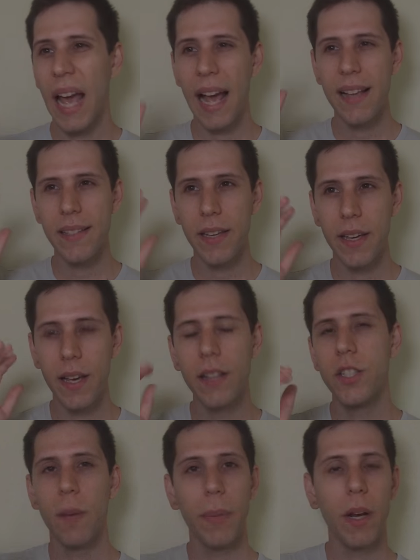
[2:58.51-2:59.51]
As a, a
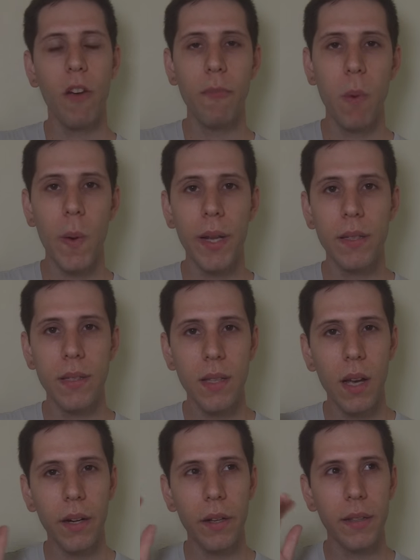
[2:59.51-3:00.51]
jumping off point,
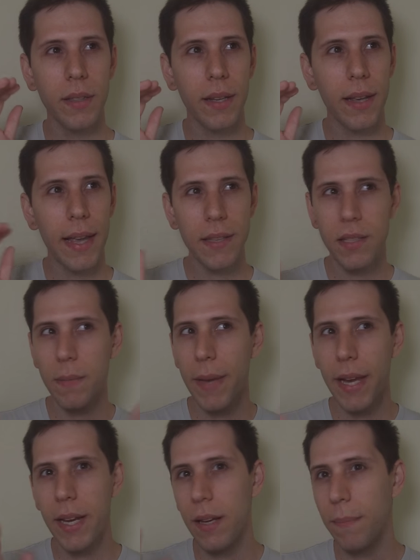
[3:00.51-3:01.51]
start at
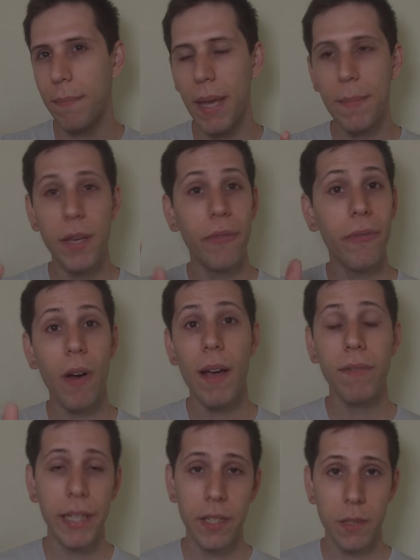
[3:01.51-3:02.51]
estimating maybe
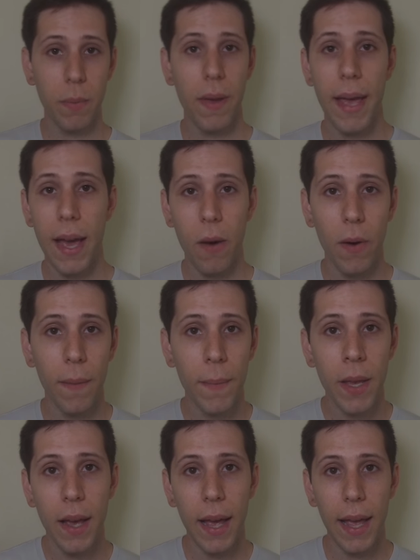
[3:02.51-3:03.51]
five liters per hour
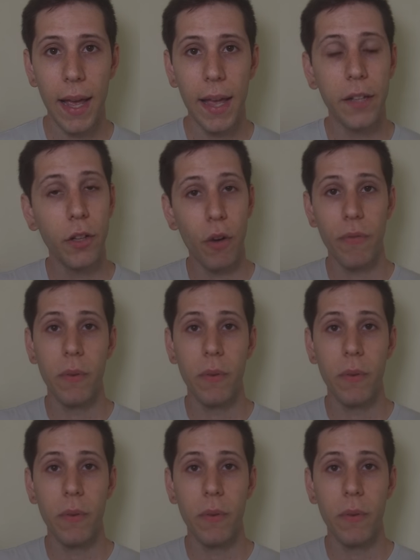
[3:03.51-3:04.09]
and, and go